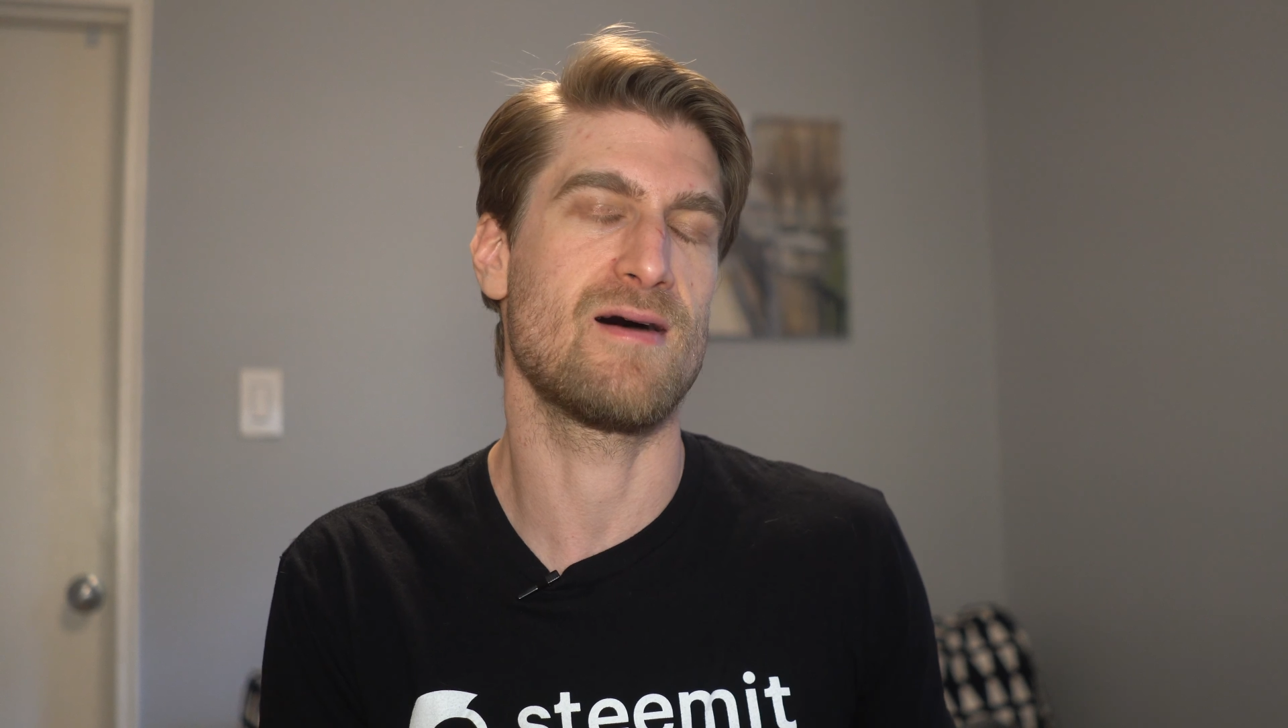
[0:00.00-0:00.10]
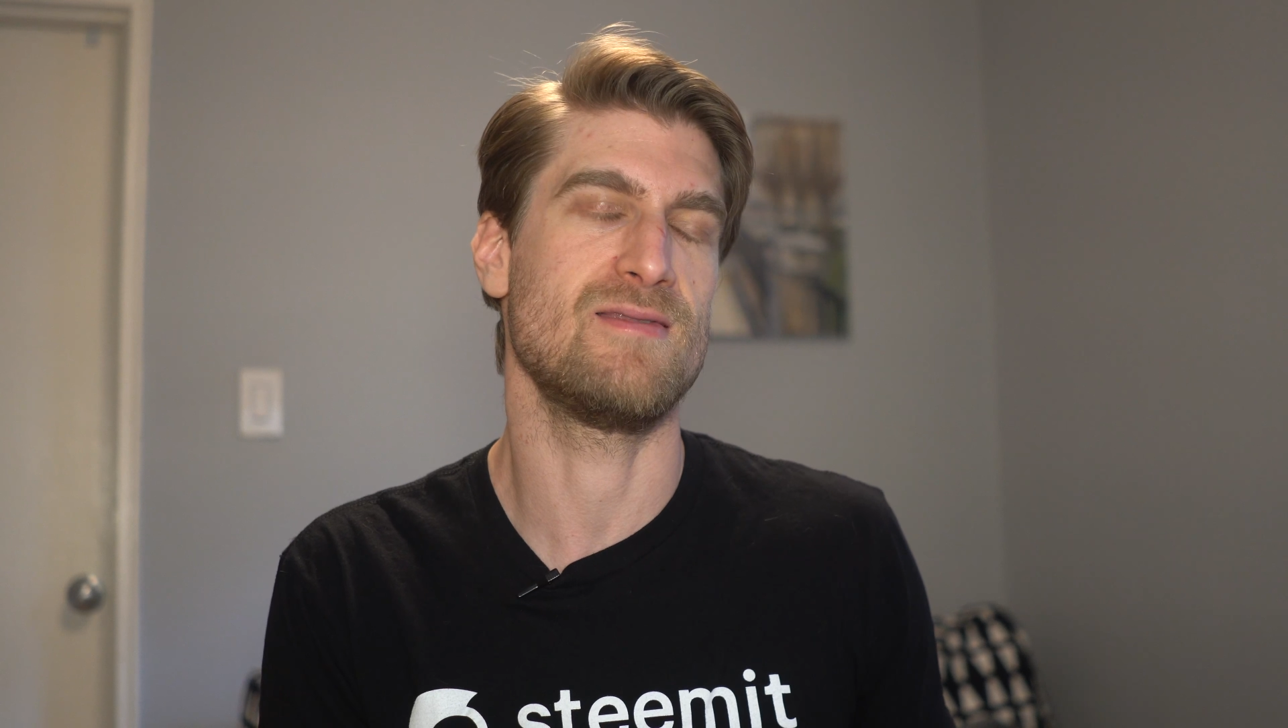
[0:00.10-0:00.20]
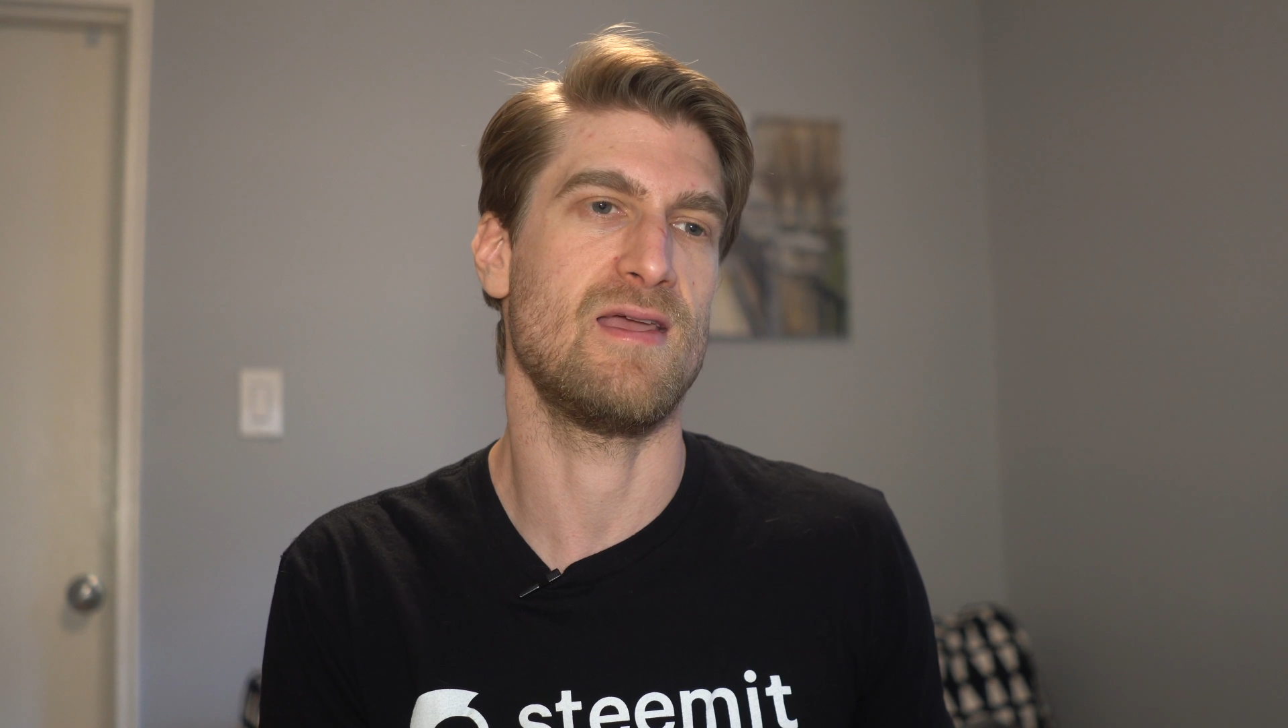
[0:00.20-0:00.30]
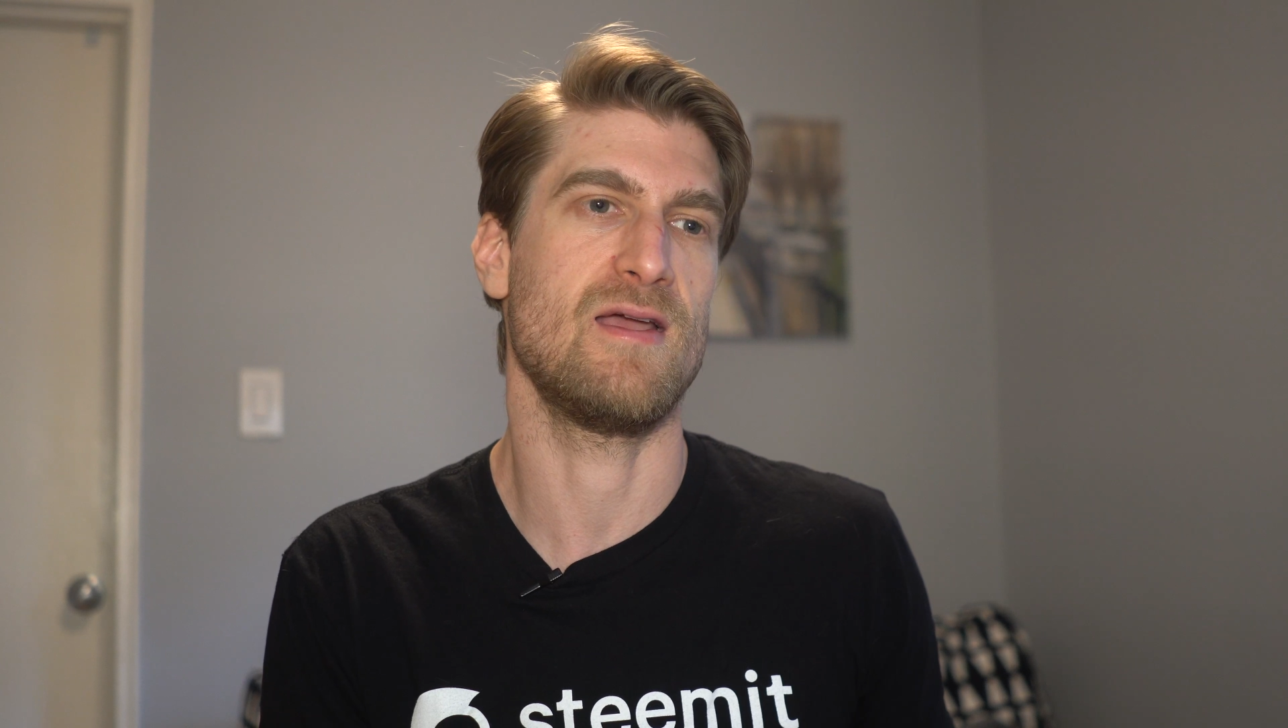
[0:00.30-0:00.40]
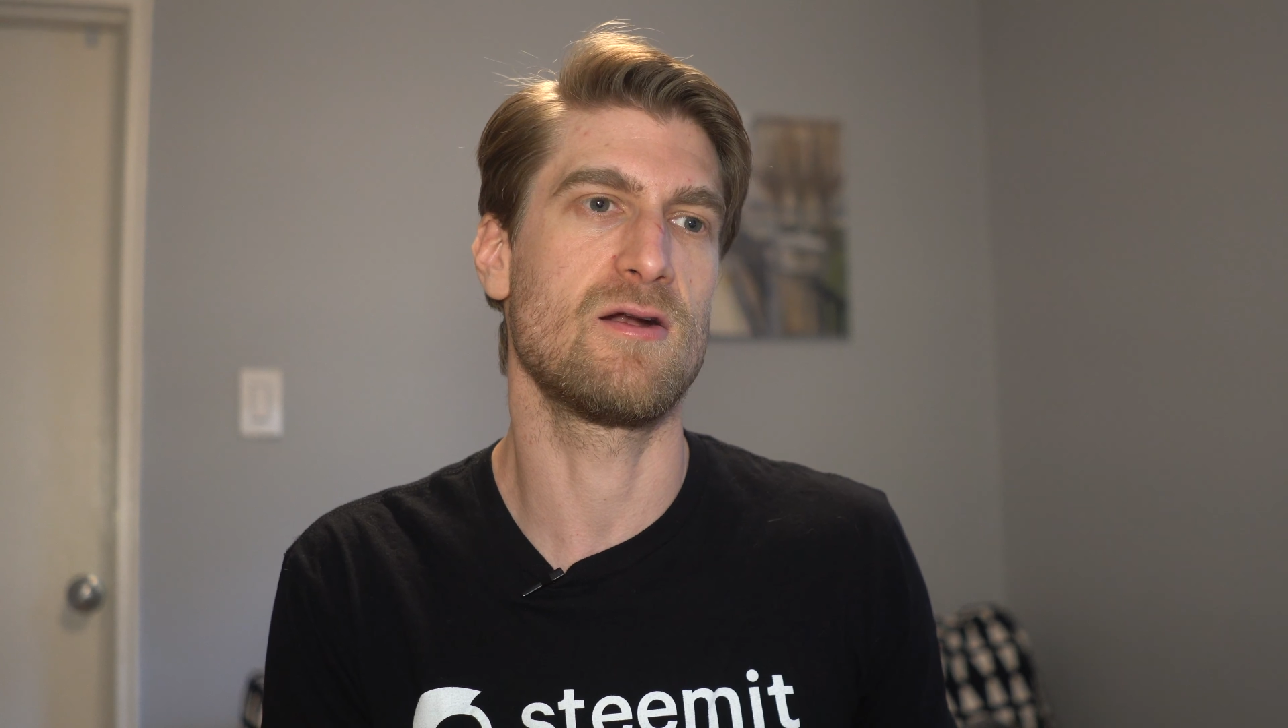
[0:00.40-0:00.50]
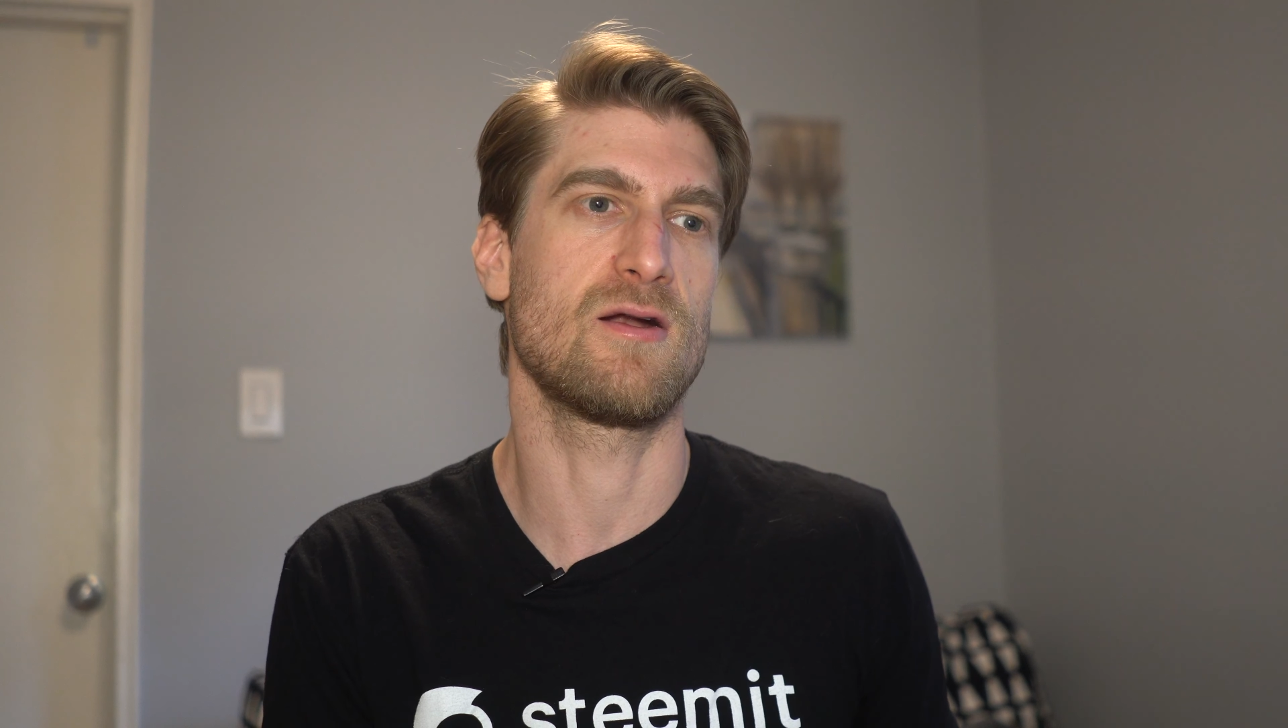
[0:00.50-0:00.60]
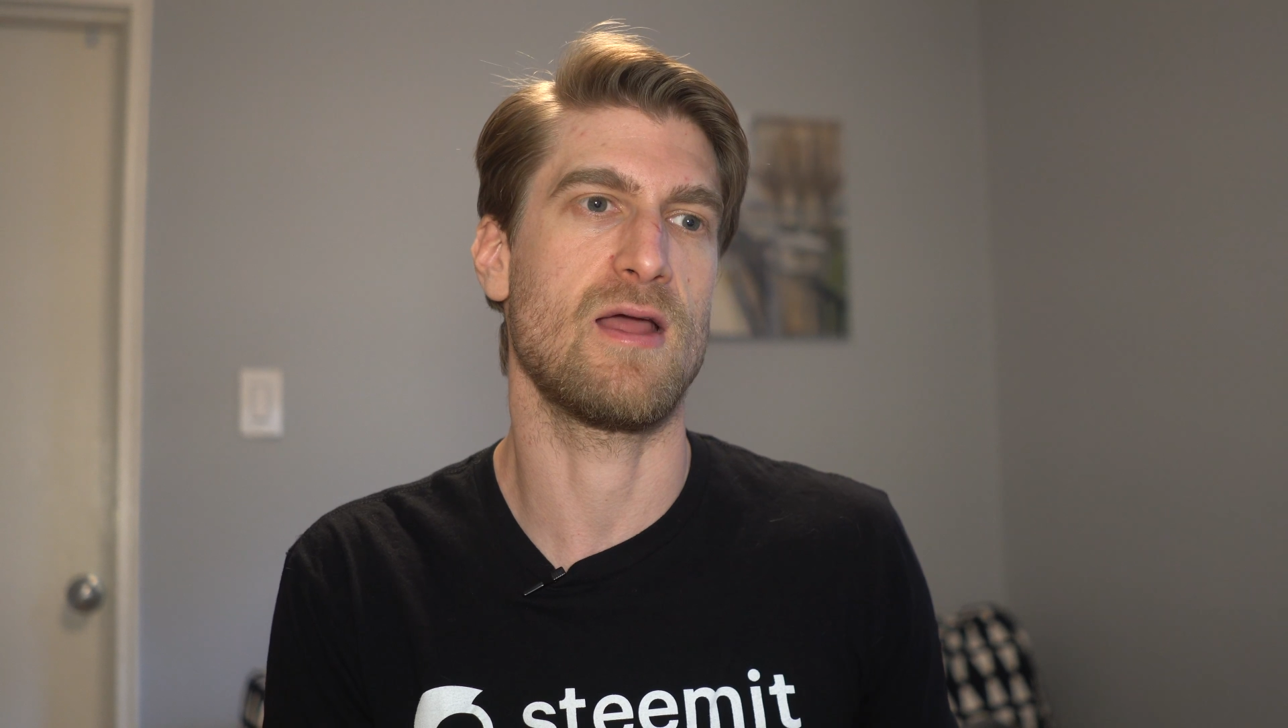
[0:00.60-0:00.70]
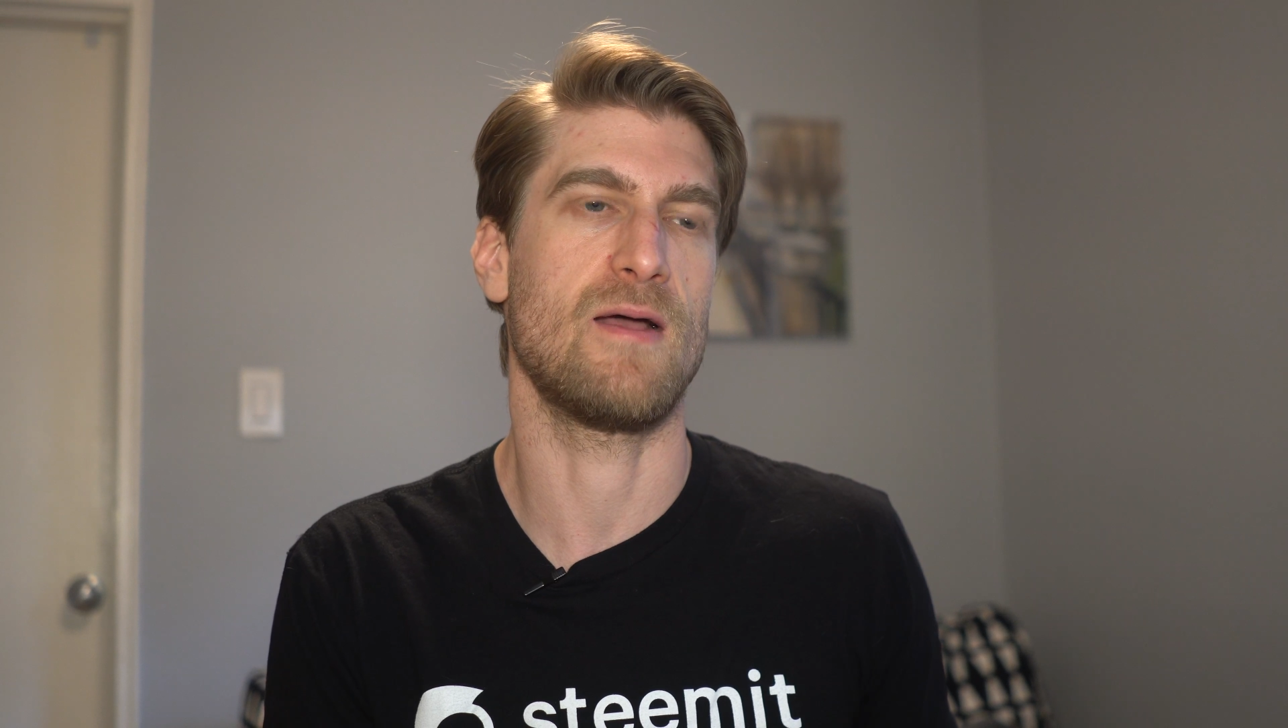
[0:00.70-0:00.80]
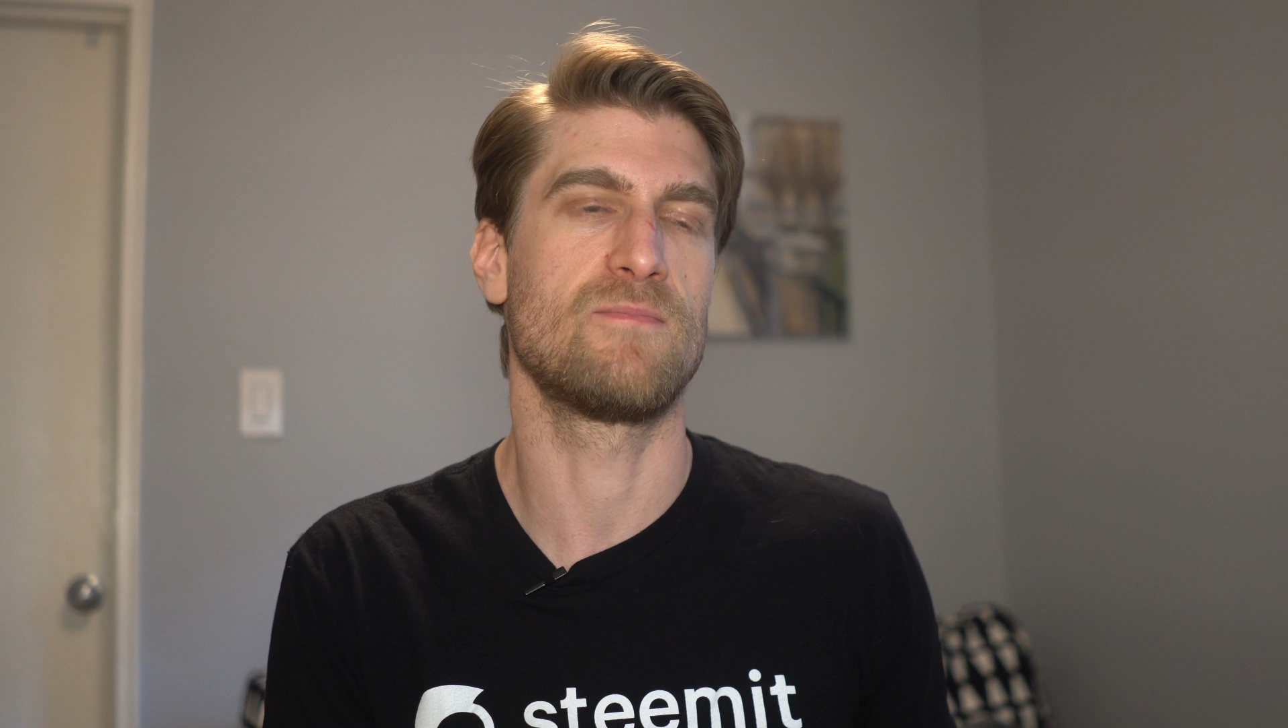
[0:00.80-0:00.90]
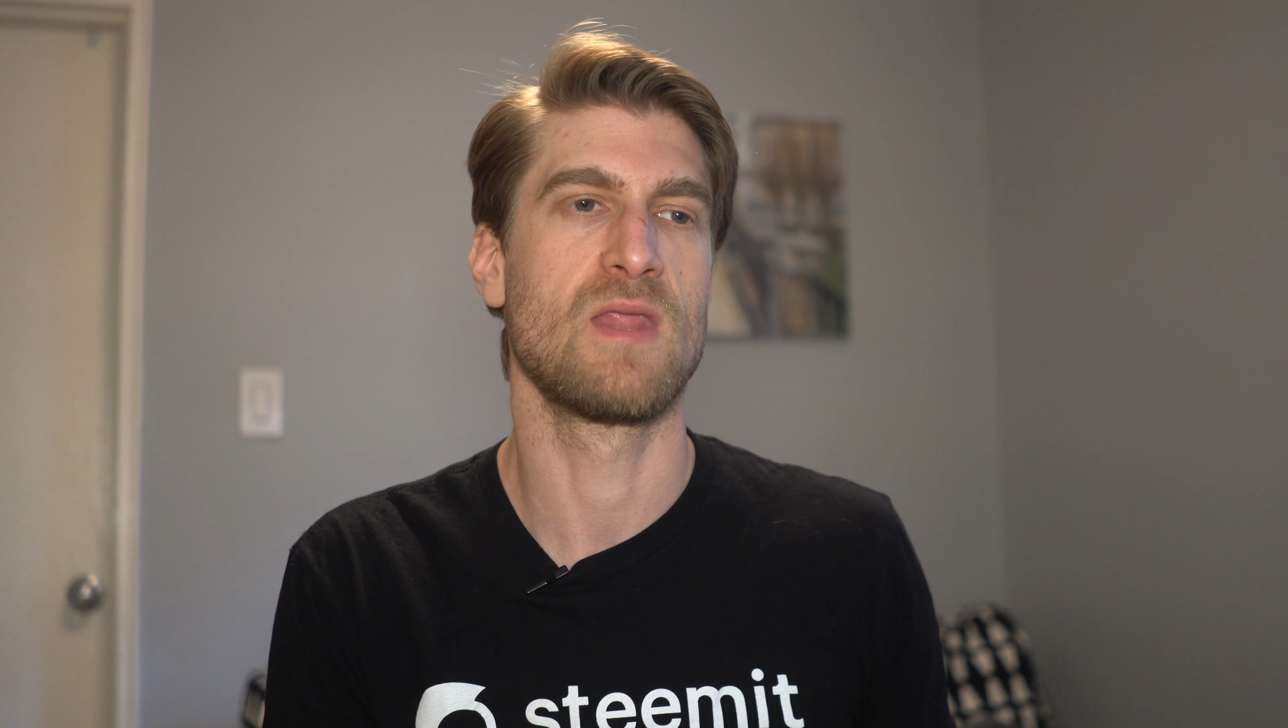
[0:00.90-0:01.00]
on the
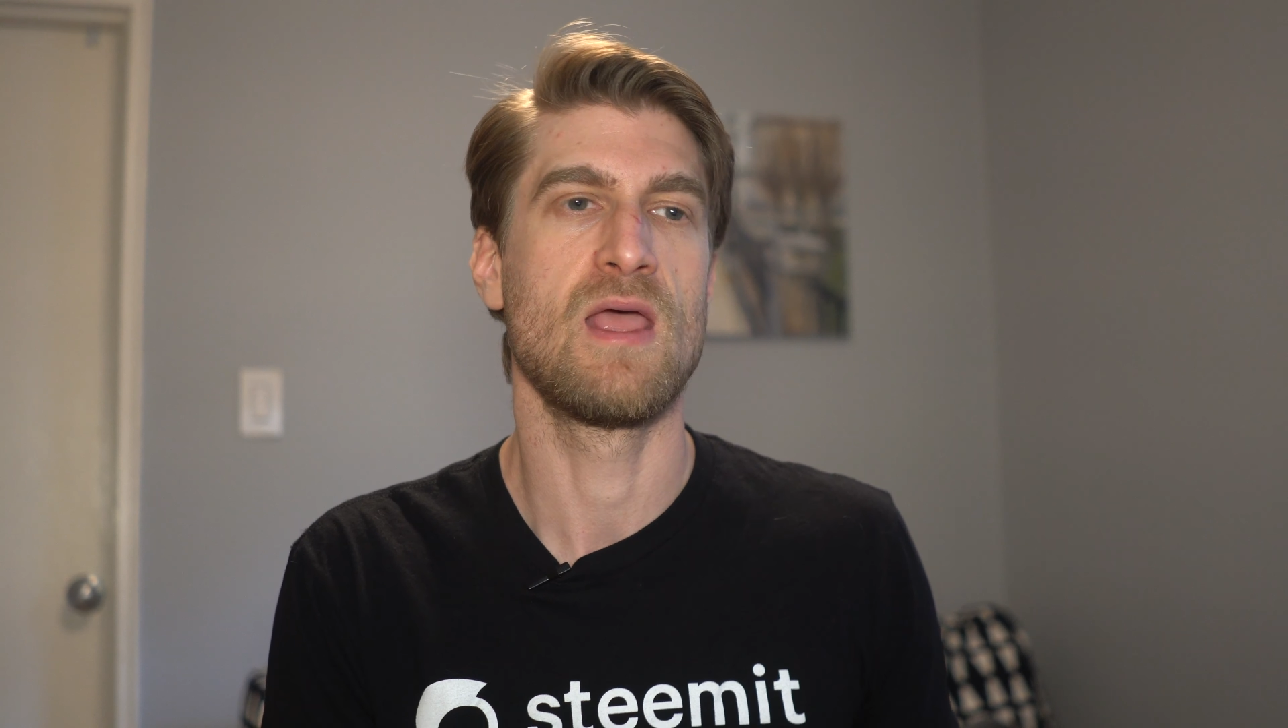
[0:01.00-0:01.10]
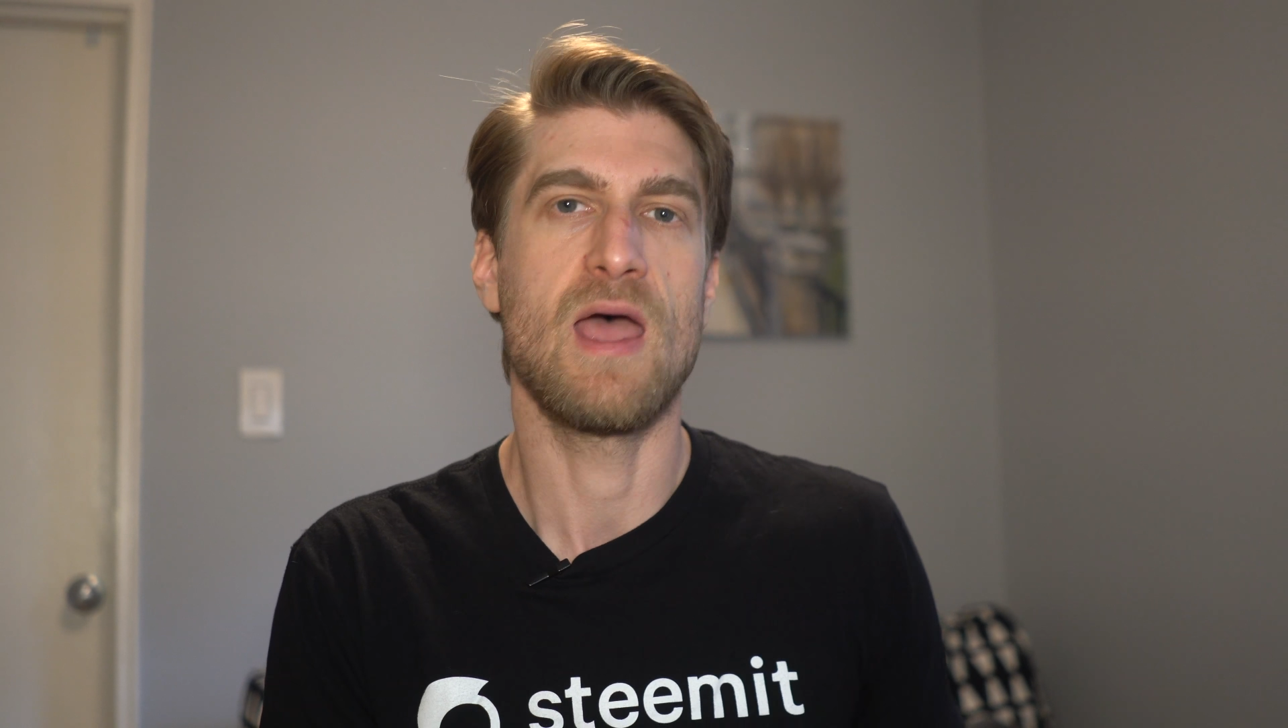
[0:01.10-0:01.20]
internet.